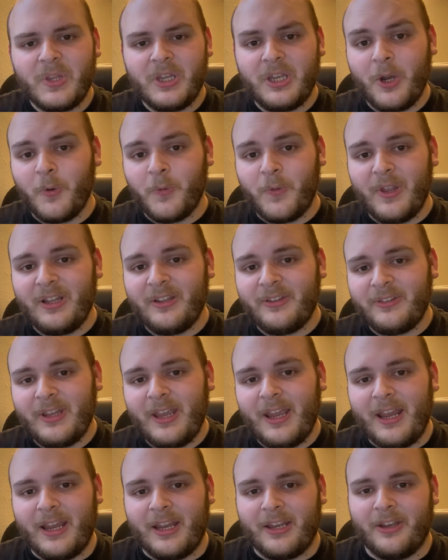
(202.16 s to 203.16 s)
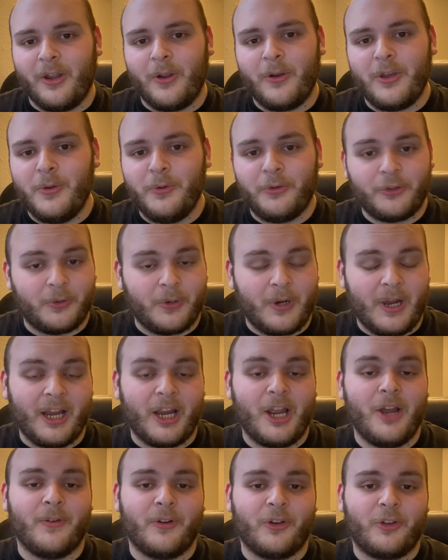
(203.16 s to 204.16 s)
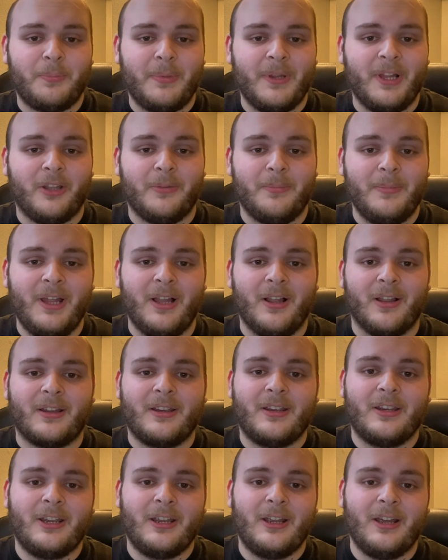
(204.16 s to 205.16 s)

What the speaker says: You know what they say, no use crying over spilled milk.